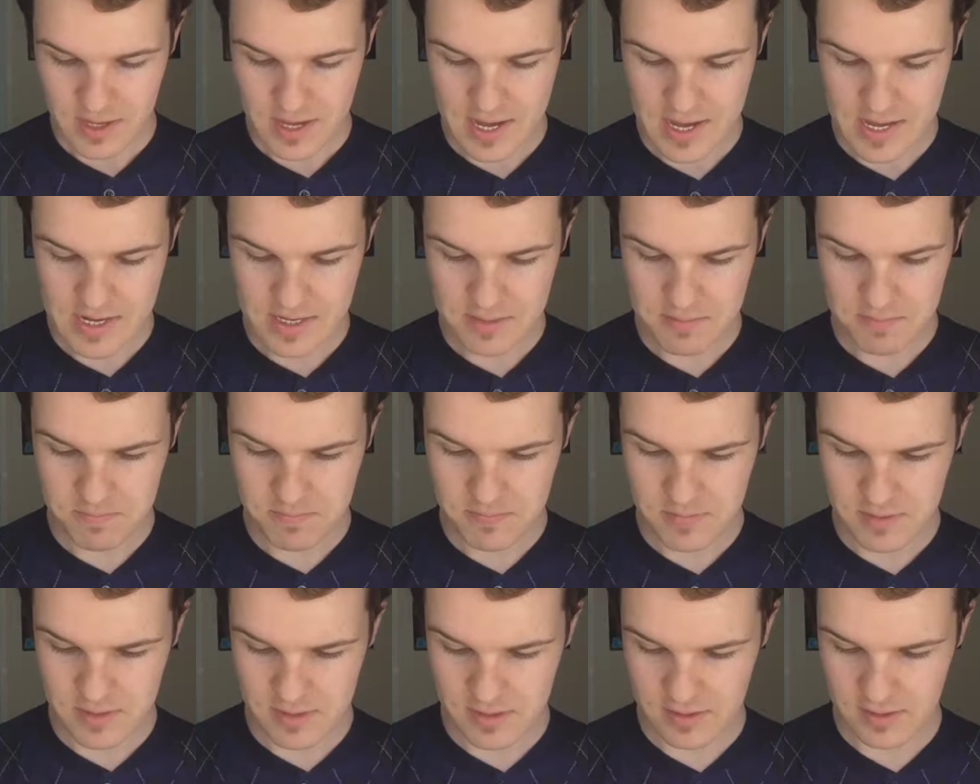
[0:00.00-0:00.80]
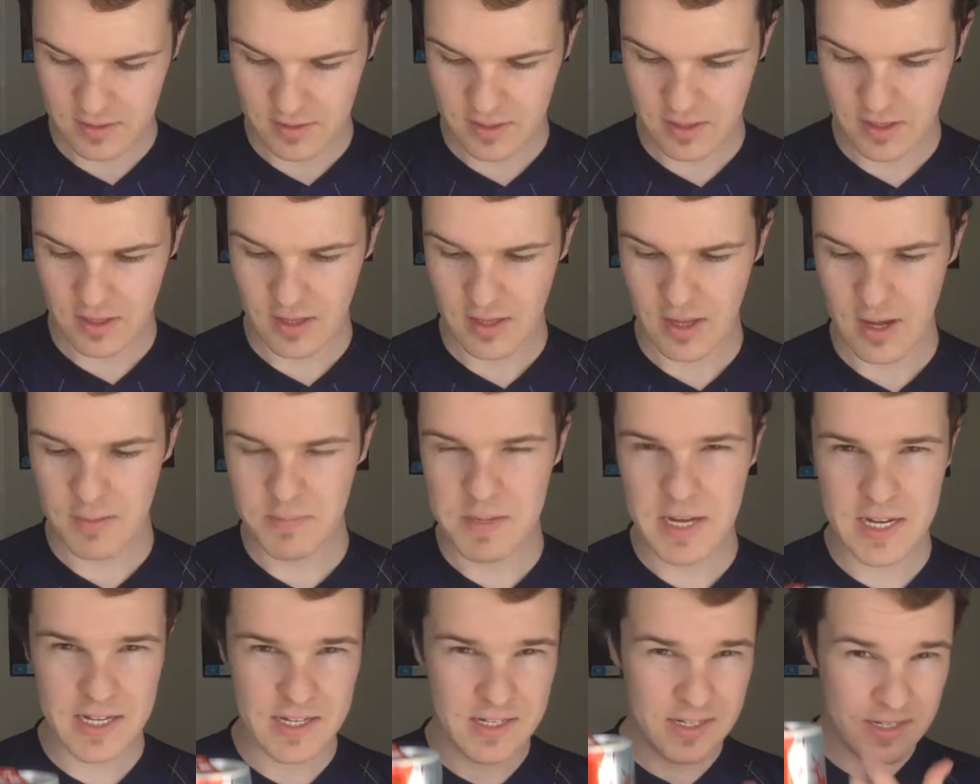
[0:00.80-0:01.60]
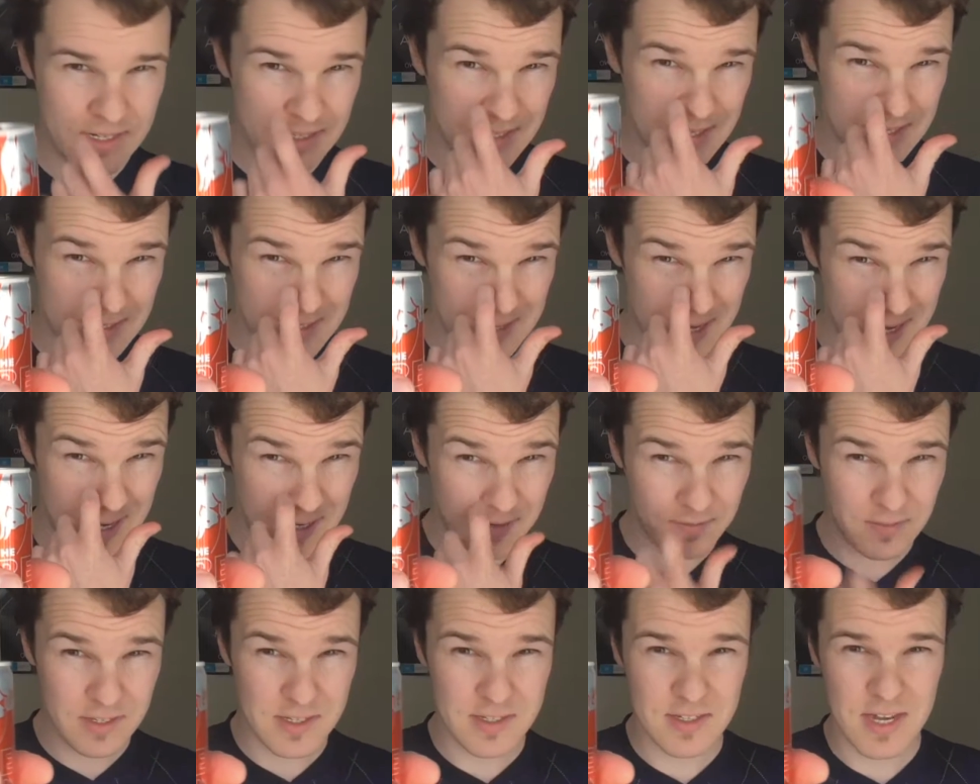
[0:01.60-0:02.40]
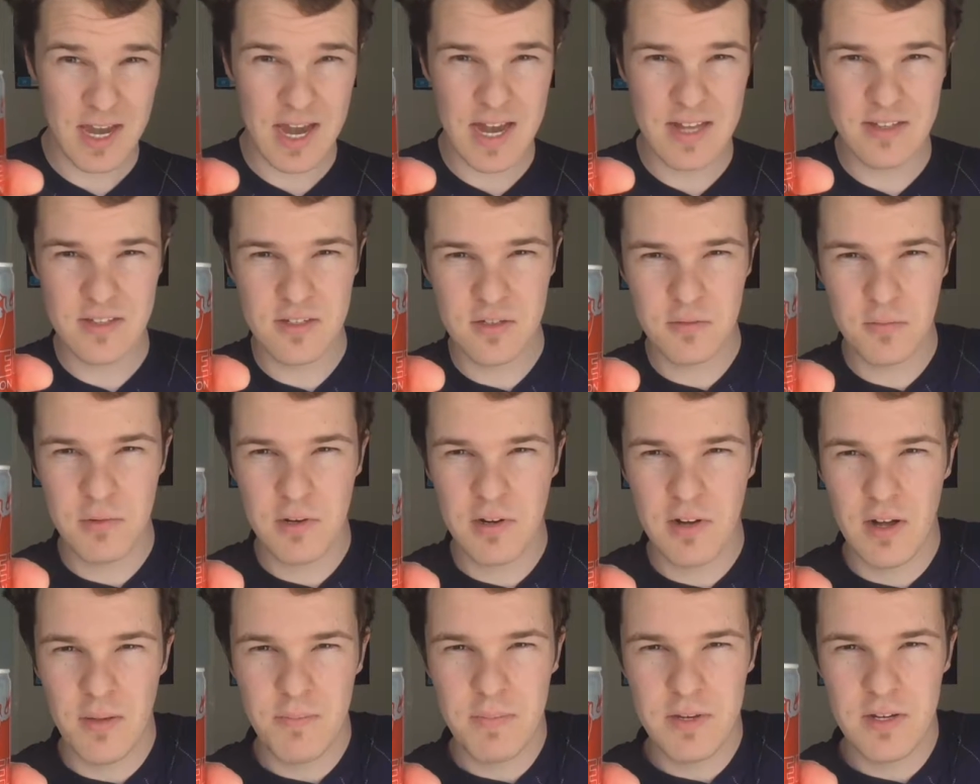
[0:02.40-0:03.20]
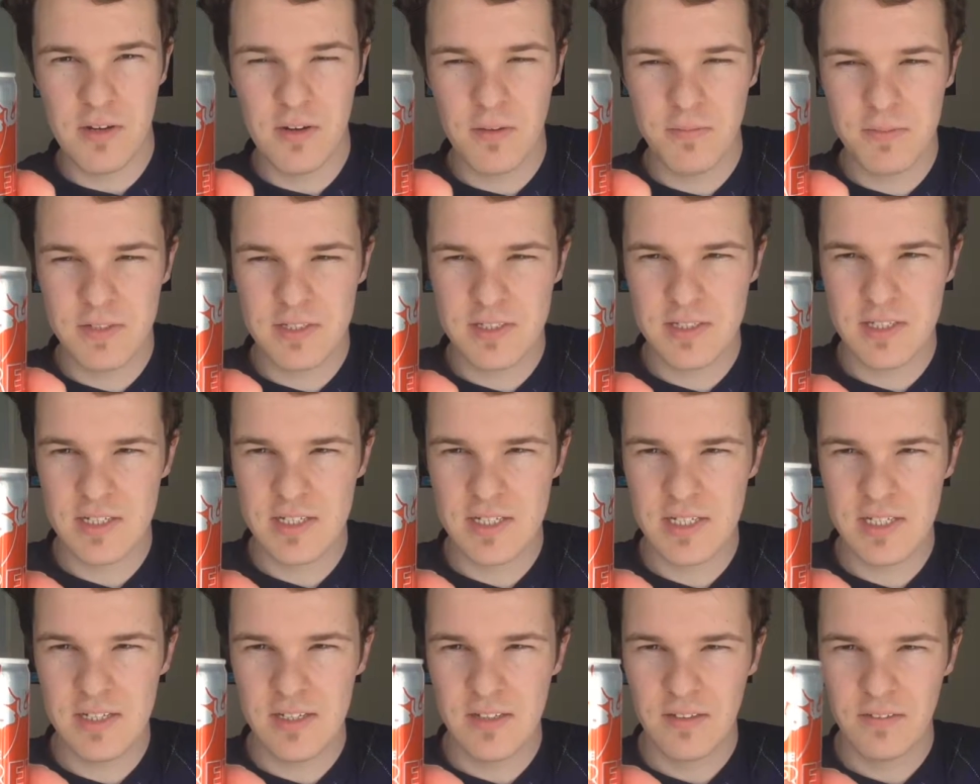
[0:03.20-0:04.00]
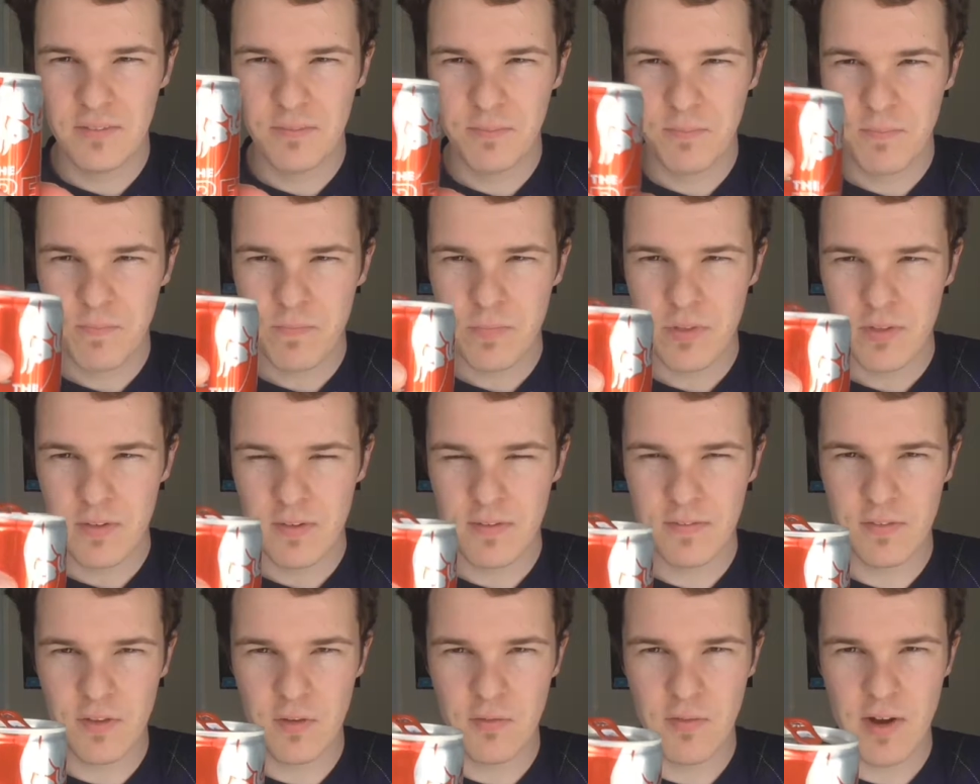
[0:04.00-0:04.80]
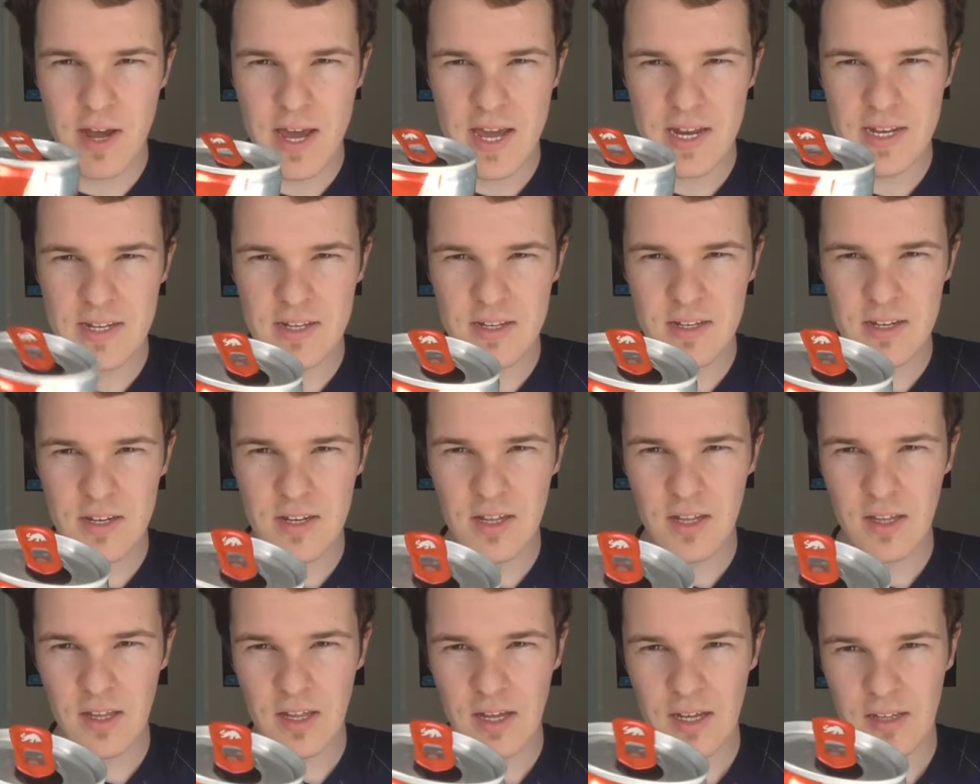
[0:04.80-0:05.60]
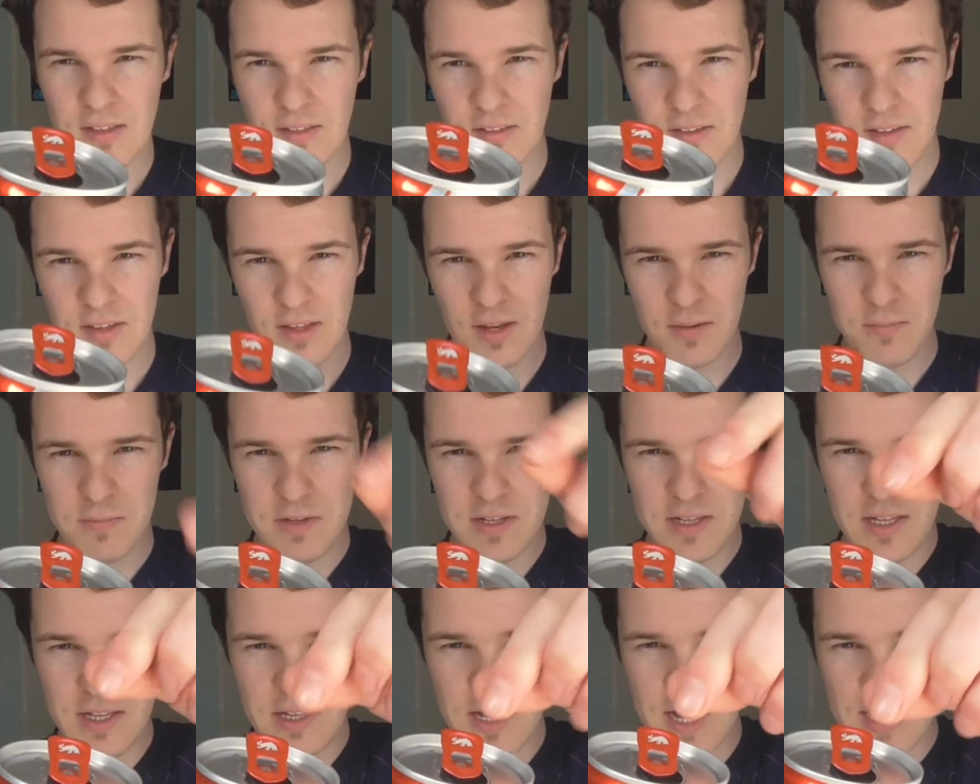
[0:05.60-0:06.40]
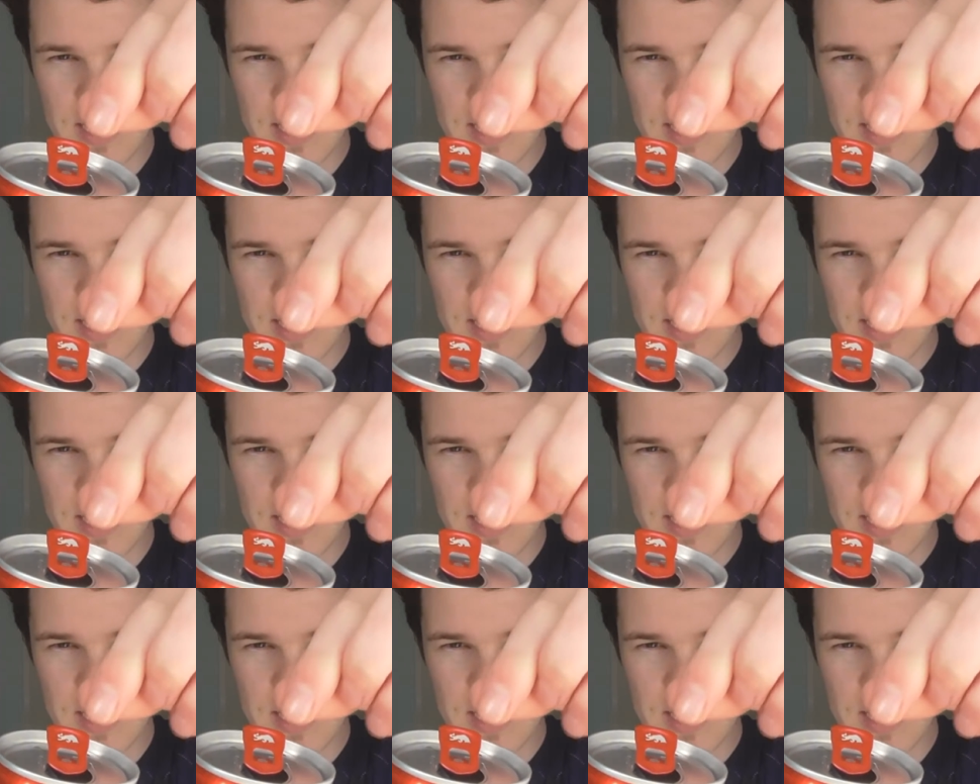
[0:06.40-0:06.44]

and um, I'm liking the design of these cans as well. I mean, obviously, with the red, and I'm really